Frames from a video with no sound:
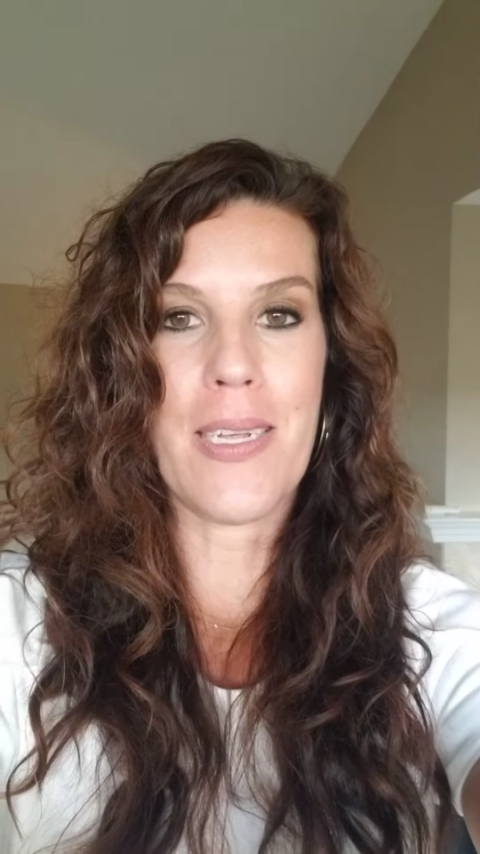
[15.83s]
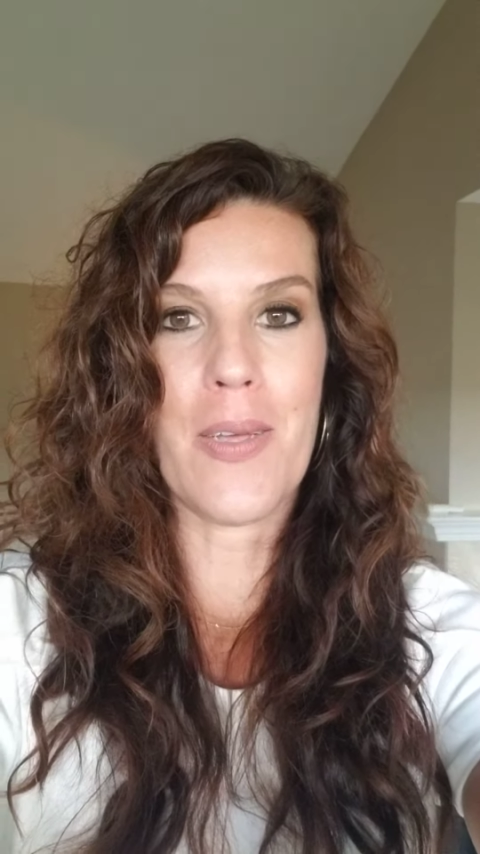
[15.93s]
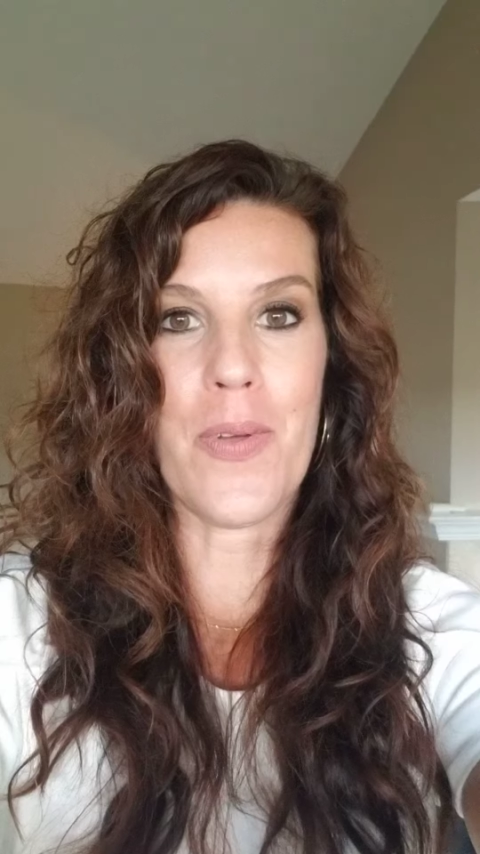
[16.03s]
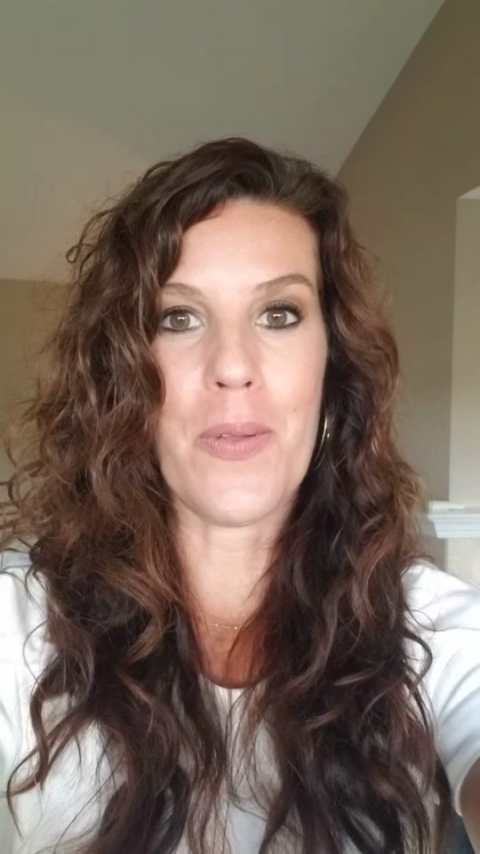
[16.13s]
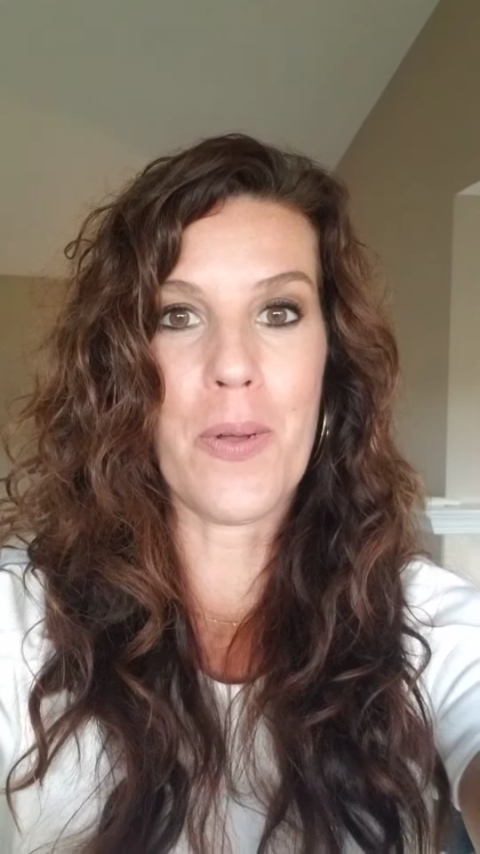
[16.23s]

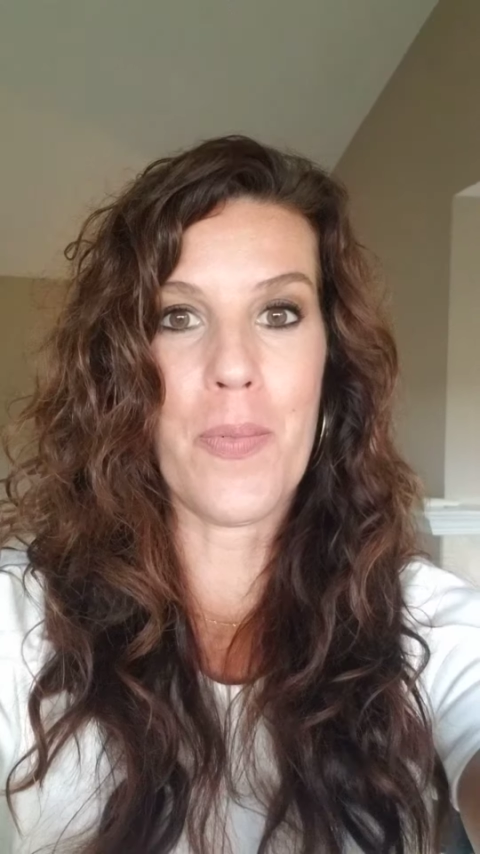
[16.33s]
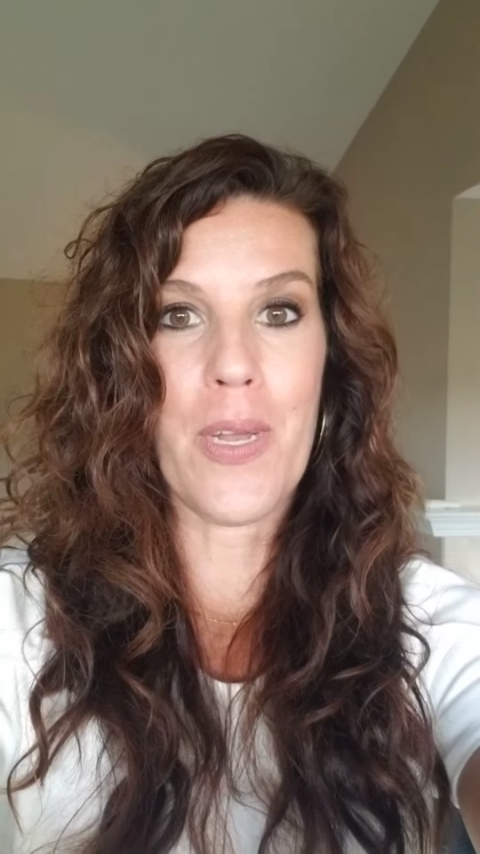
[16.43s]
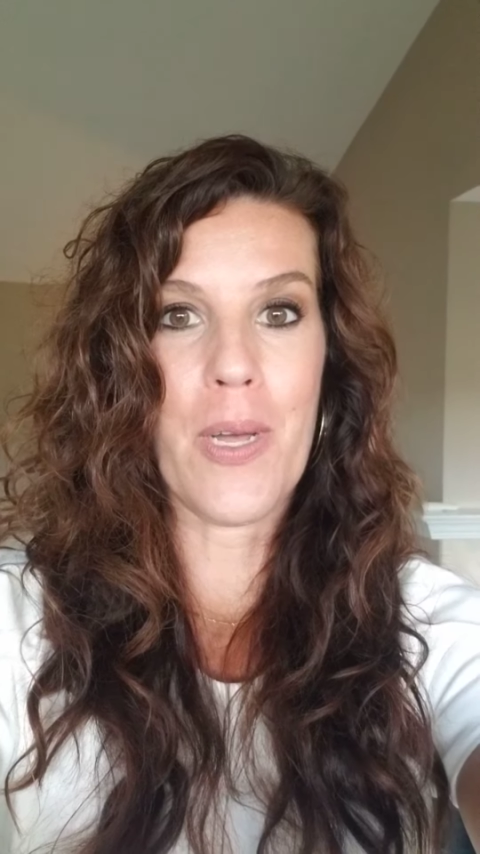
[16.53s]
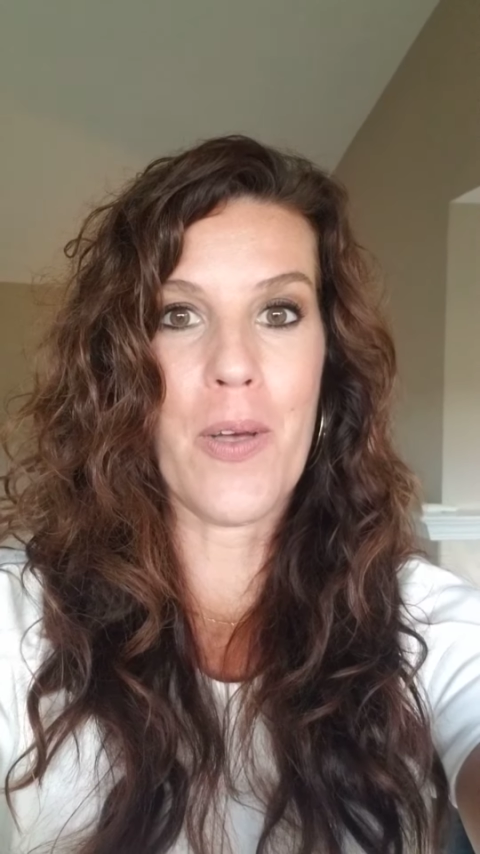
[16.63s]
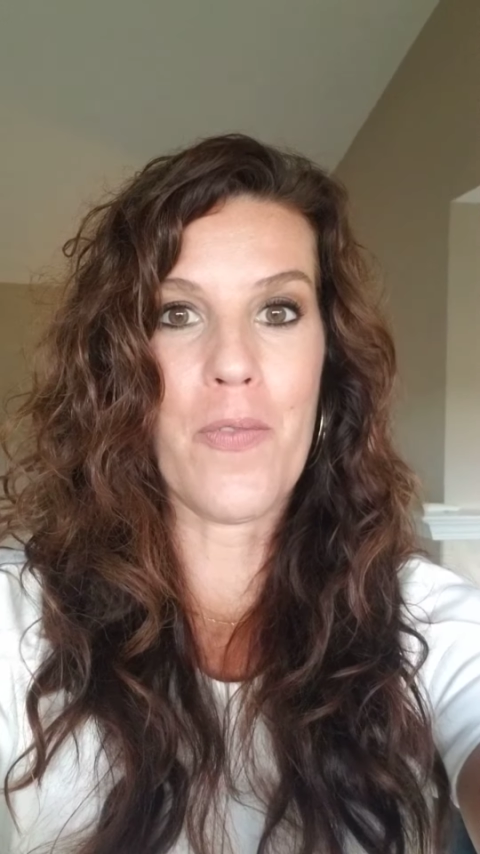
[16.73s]
give you a little bit
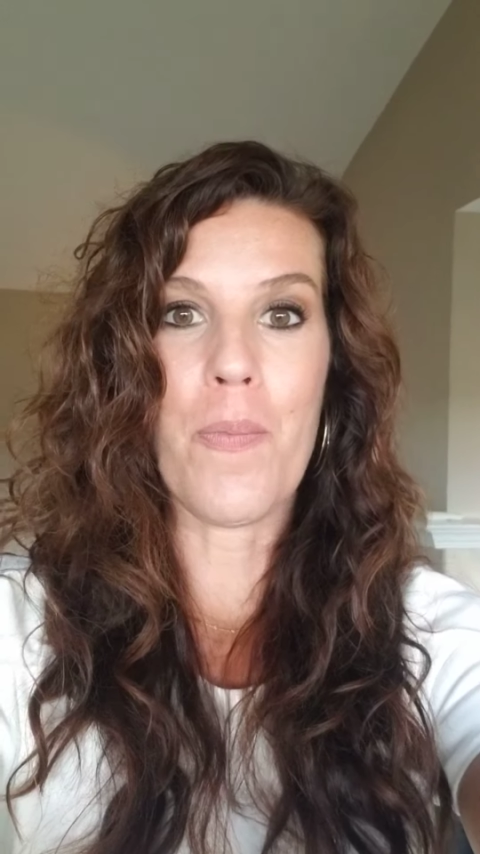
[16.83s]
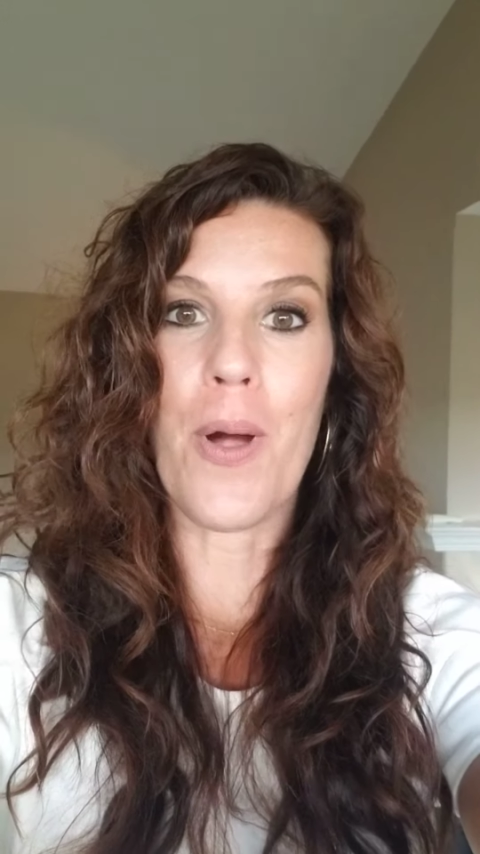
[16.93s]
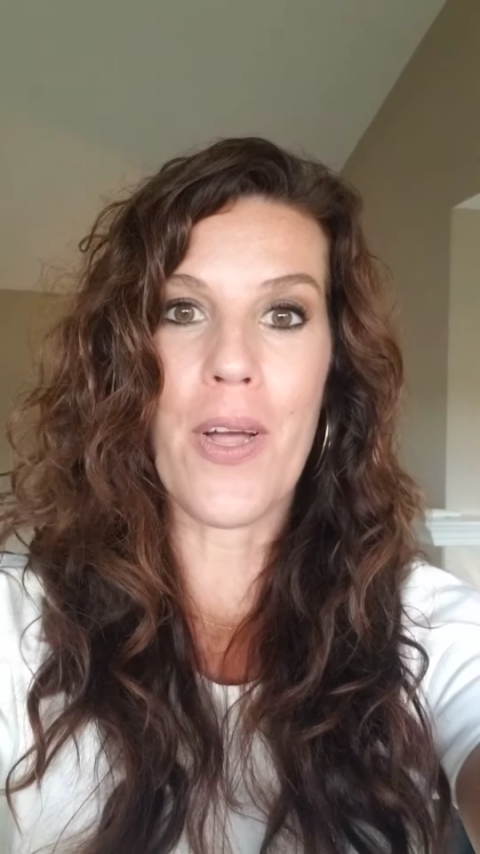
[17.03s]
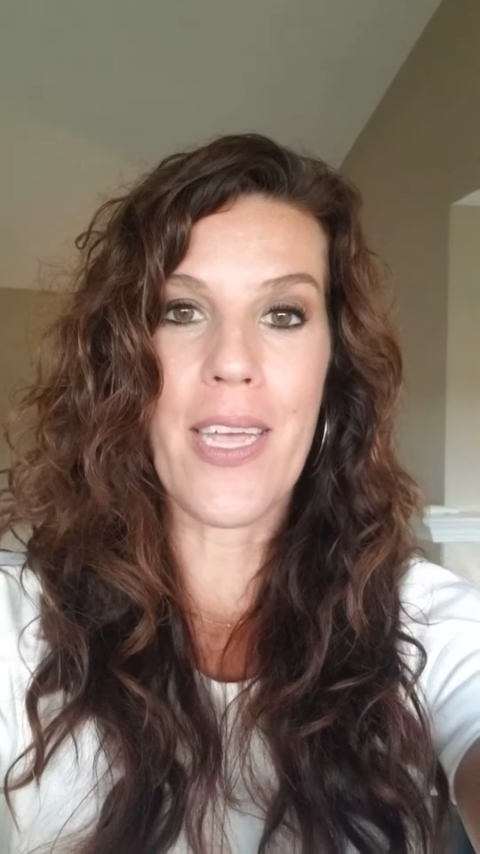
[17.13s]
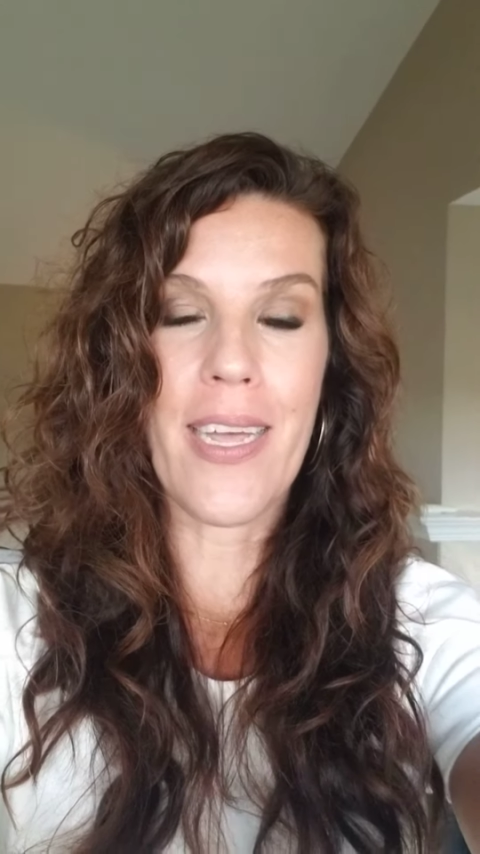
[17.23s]
of
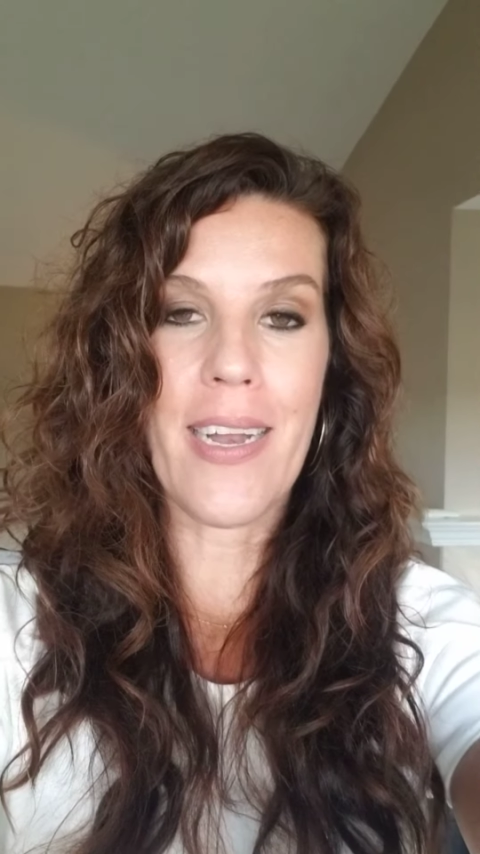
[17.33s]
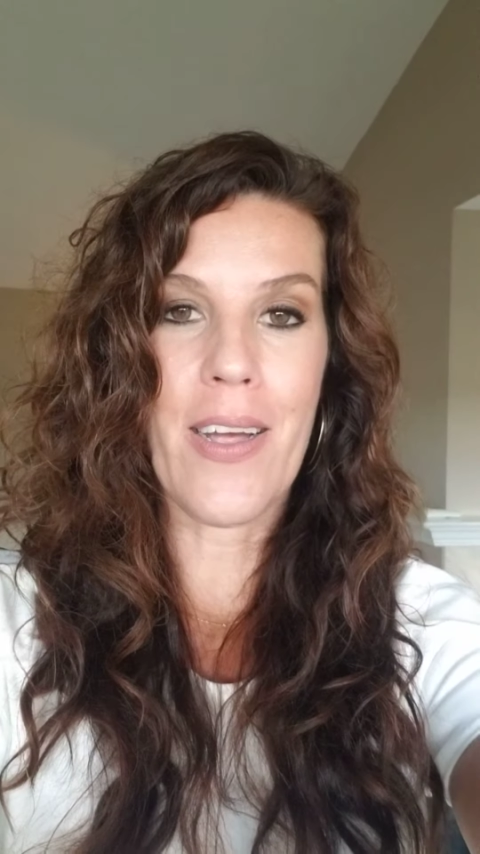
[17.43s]
market